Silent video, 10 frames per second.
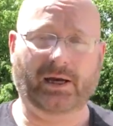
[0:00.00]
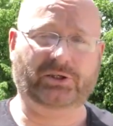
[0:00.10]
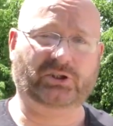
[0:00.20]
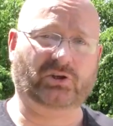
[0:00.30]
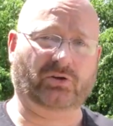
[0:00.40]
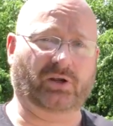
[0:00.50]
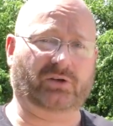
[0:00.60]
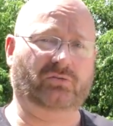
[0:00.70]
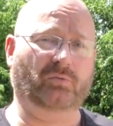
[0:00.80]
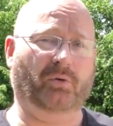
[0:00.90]
I shot a
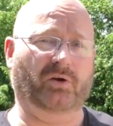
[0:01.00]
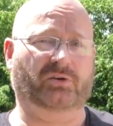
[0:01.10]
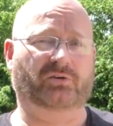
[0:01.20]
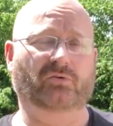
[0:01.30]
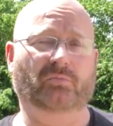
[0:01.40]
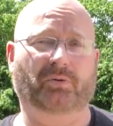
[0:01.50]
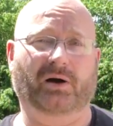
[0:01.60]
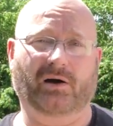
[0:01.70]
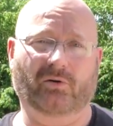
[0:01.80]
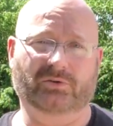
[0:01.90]
2.2
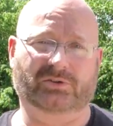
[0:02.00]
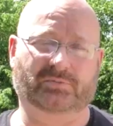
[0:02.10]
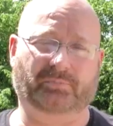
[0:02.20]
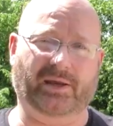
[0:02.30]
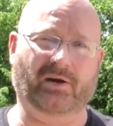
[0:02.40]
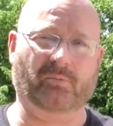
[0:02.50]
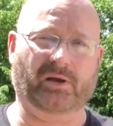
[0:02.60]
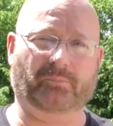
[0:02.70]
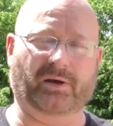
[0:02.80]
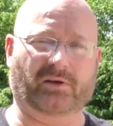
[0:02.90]
pound spear
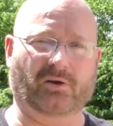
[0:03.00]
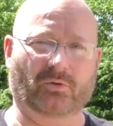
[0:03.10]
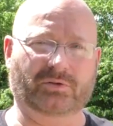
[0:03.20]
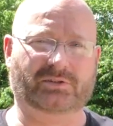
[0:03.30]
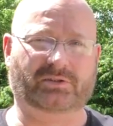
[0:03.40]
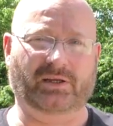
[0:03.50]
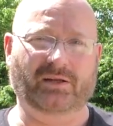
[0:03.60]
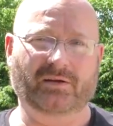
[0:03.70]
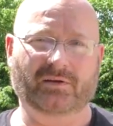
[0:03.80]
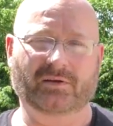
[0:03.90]
made by cold steel